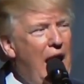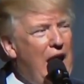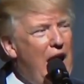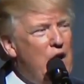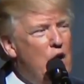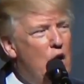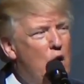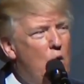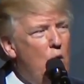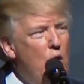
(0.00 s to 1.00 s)
and I
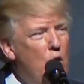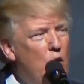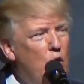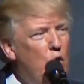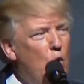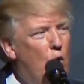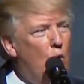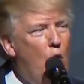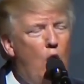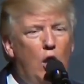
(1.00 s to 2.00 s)
know you
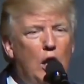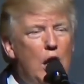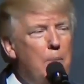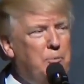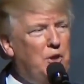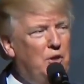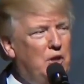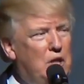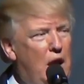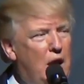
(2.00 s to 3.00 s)
are all up to
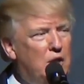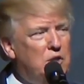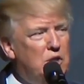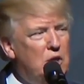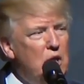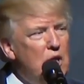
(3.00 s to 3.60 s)
the task.